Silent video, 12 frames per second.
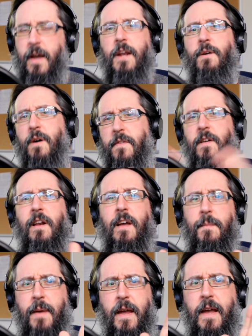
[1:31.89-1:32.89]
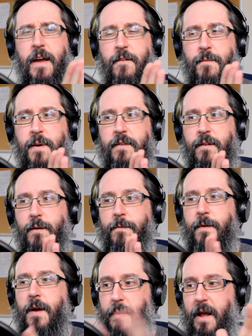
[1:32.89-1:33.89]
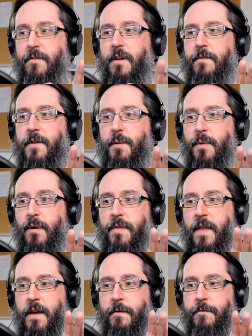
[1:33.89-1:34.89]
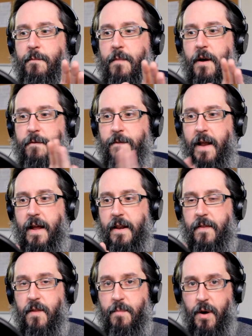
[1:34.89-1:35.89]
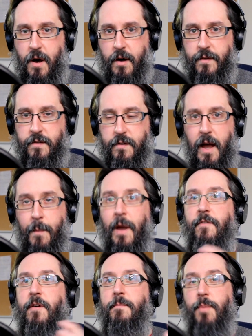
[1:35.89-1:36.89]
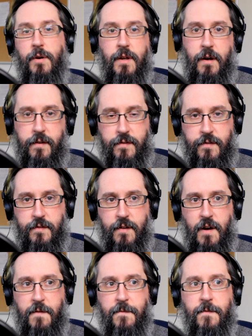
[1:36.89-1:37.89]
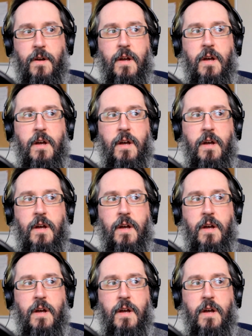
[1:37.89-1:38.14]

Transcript: You know, I feel like I'm getting ahead of myself, but I have done a video blog thing from my flat in the past, and we have done podcast stuff,